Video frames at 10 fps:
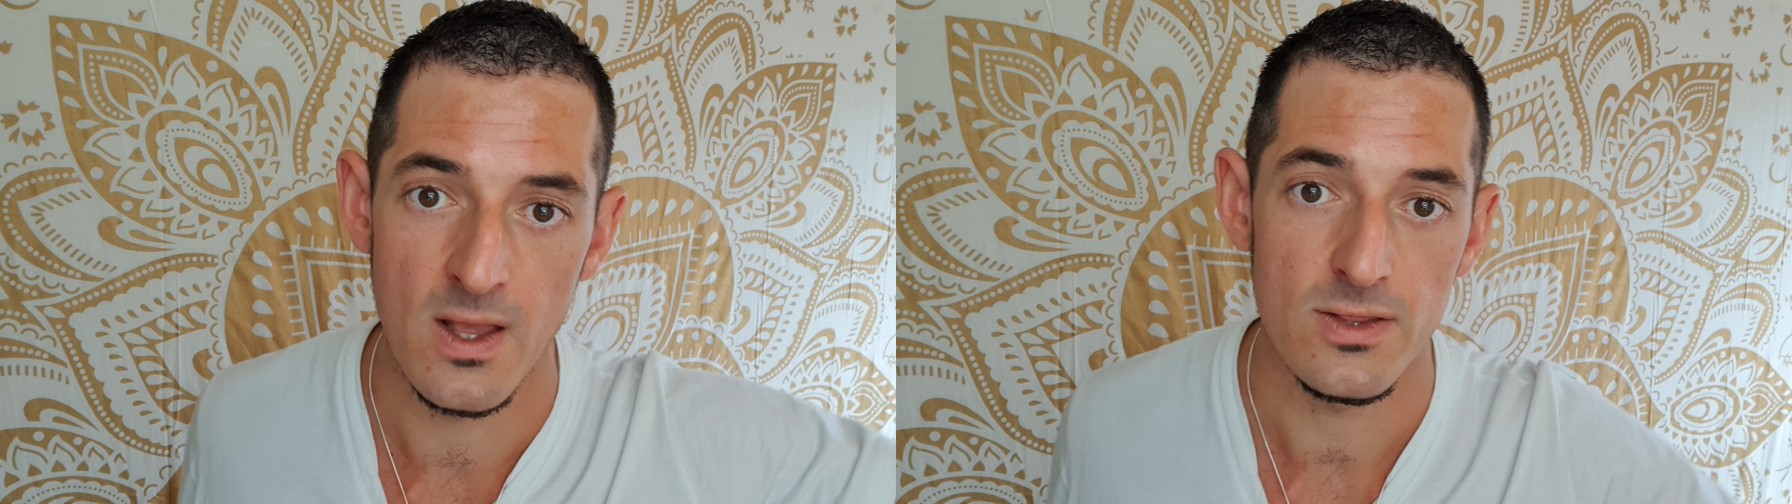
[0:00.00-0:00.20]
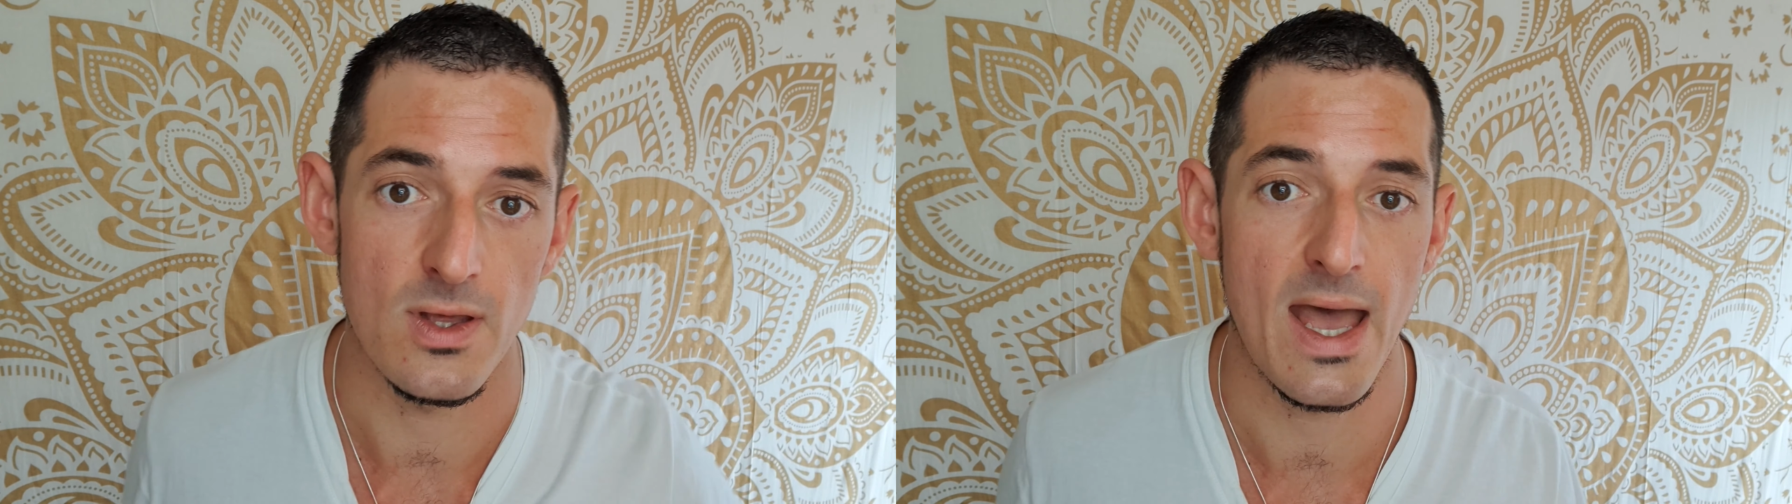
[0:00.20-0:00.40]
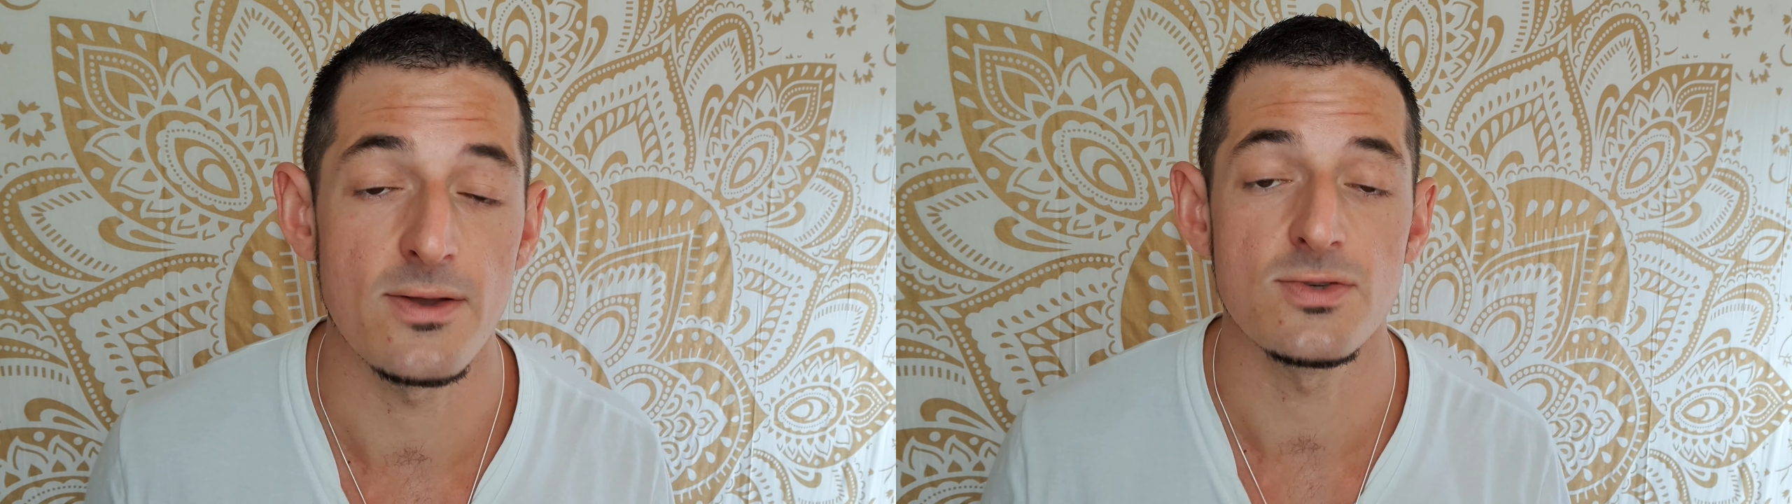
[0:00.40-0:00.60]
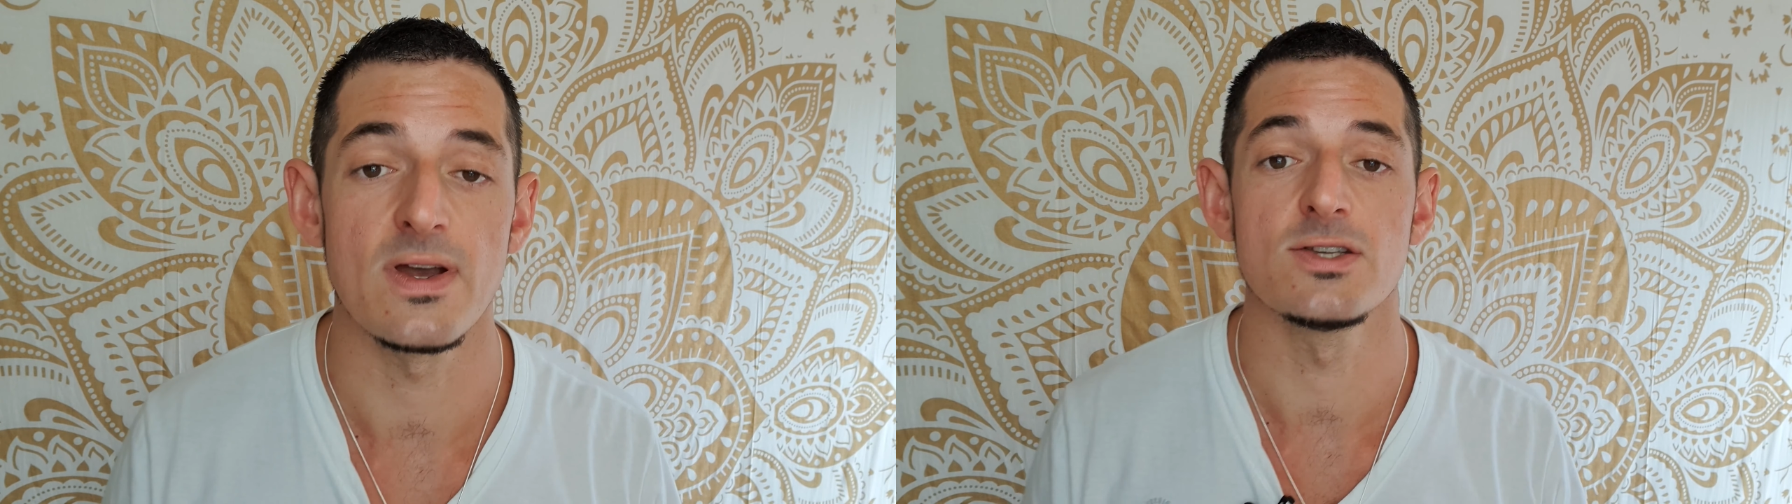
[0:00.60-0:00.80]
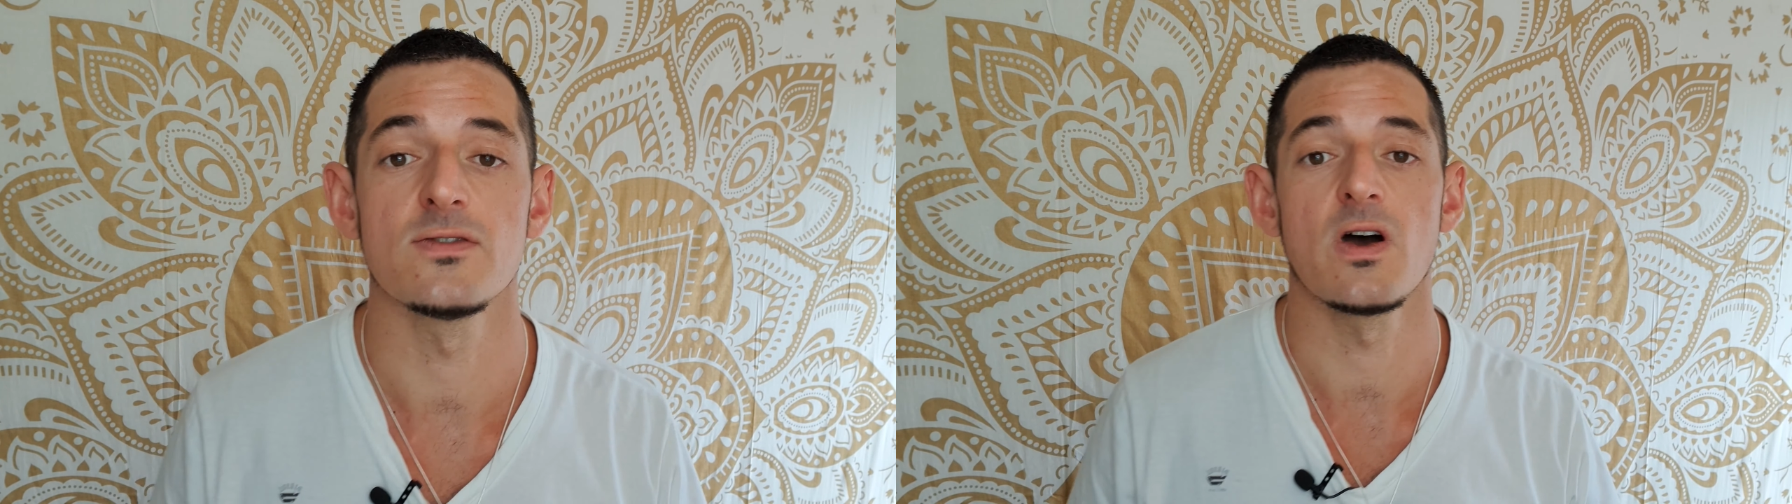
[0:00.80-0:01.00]
The How to
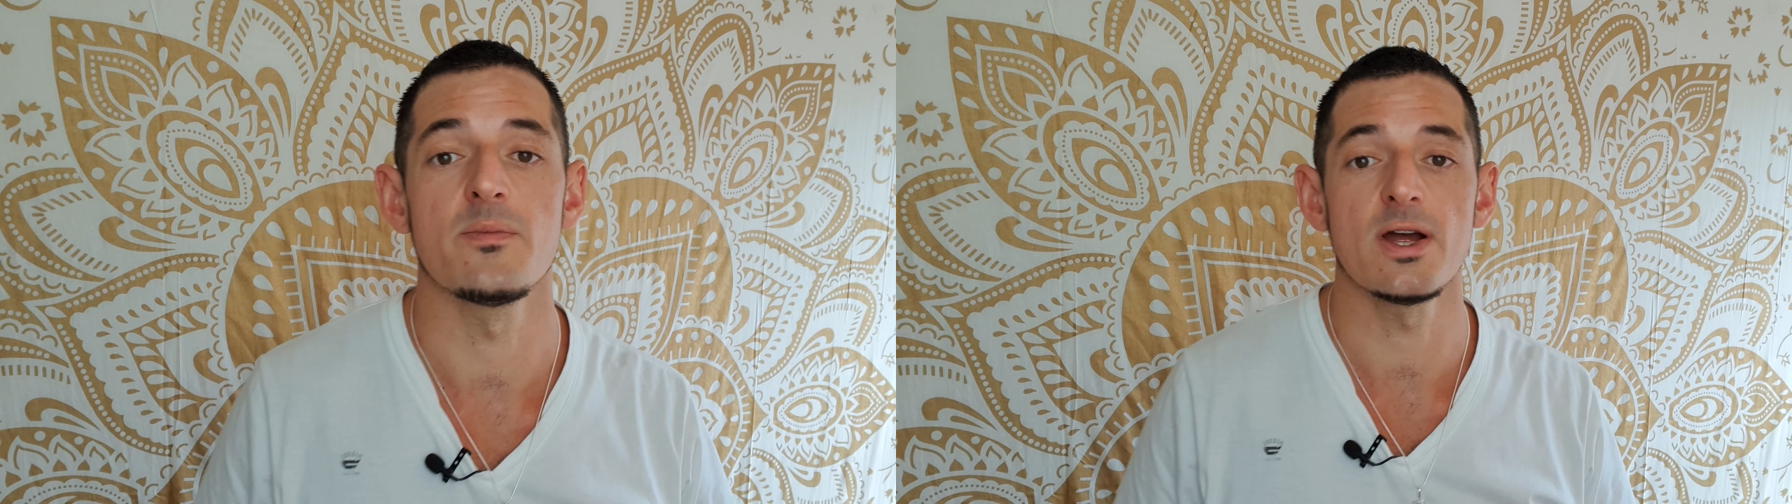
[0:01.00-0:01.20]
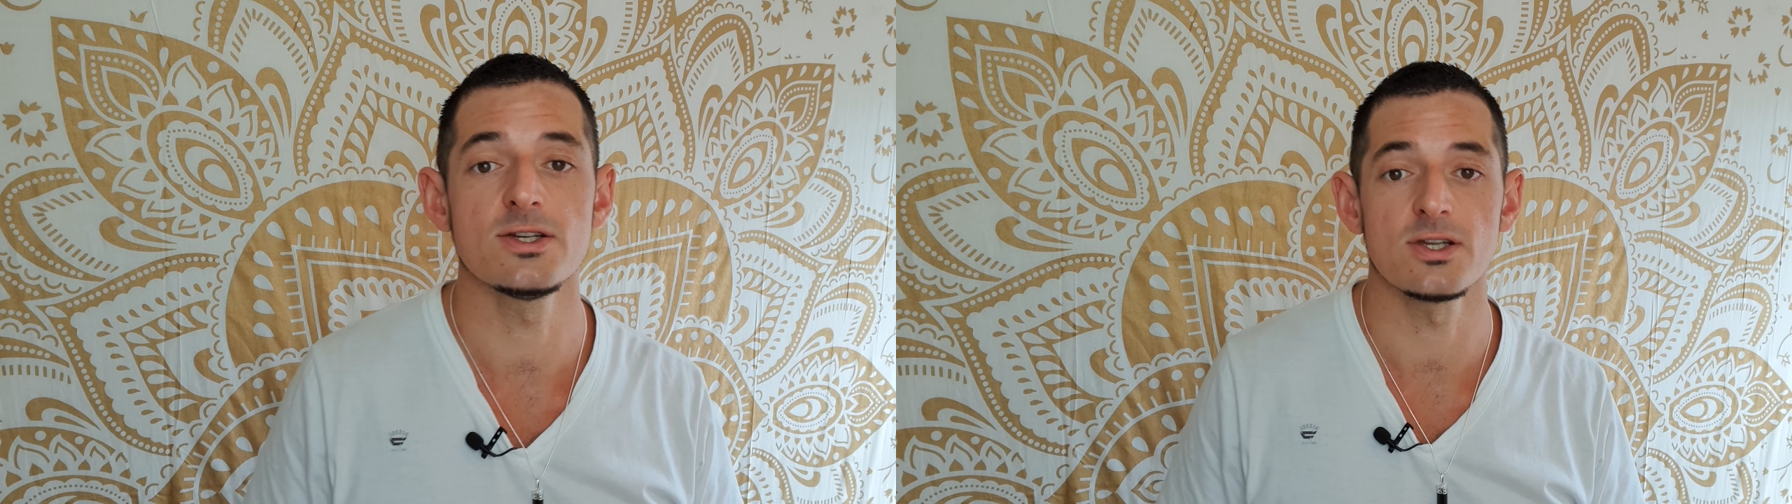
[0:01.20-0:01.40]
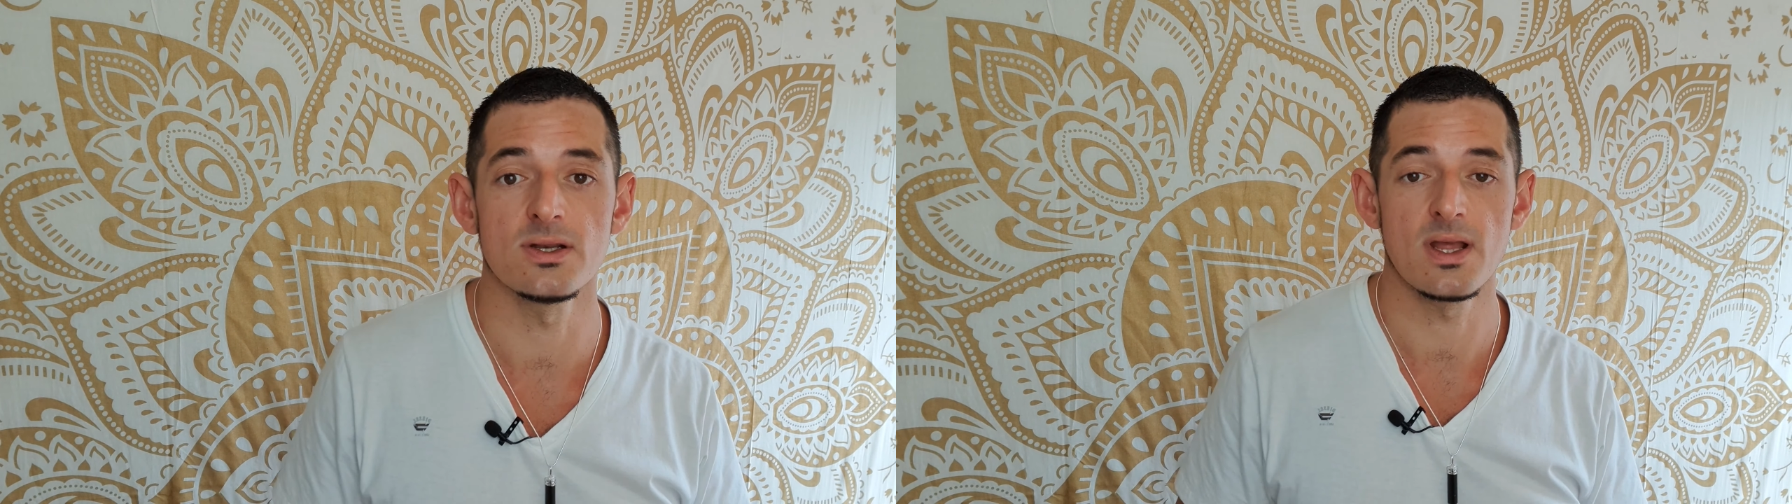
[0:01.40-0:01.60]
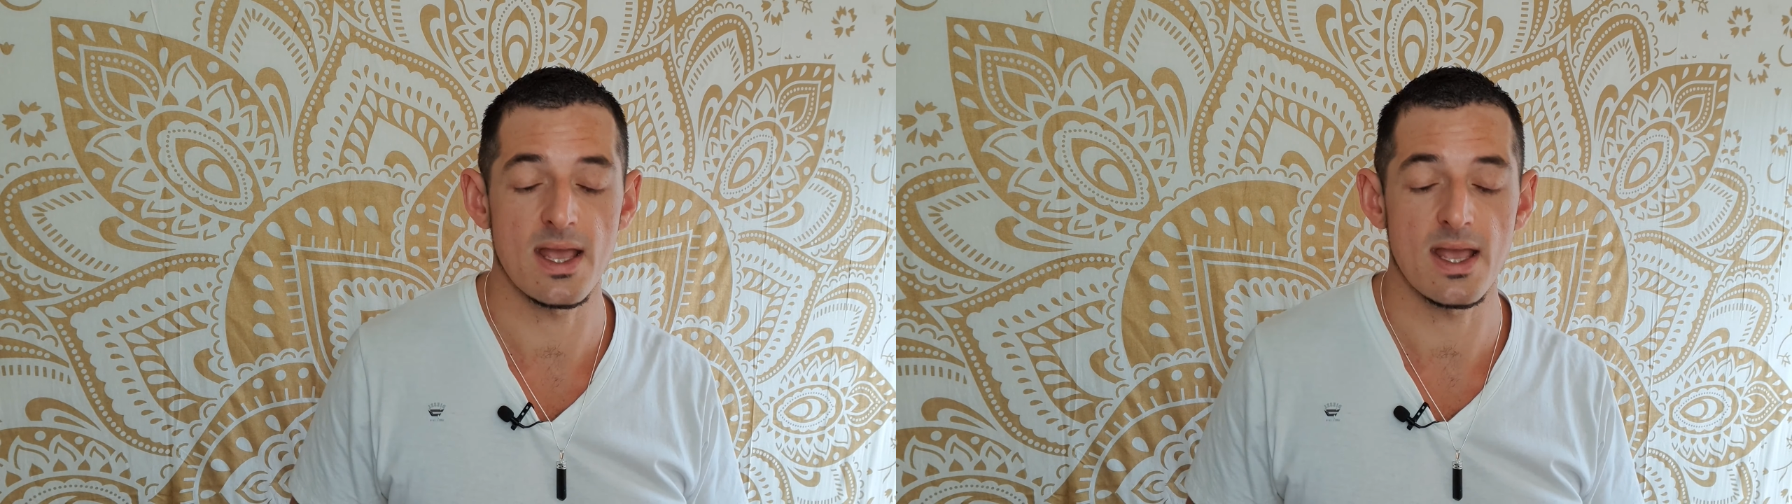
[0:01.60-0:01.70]
Raise Your Vibration